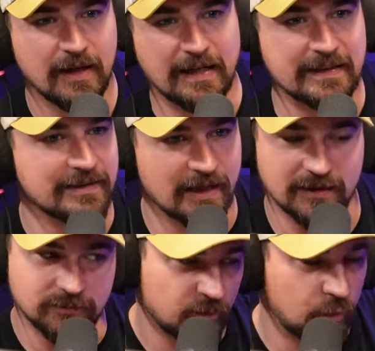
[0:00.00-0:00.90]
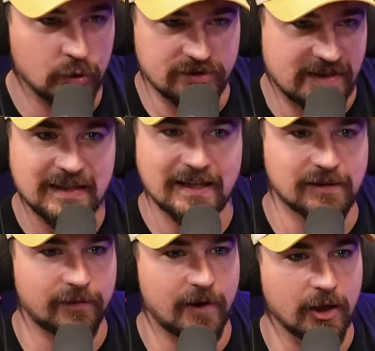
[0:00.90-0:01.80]
and he's got rules that he has
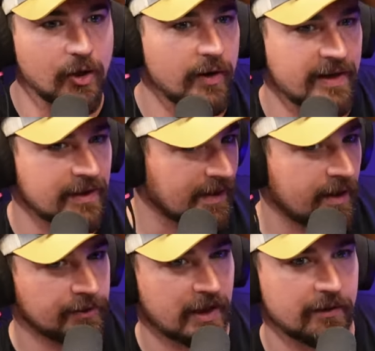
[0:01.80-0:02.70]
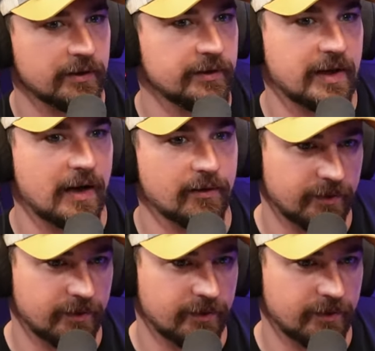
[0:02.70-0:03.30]
to follow, and then the Helldivers have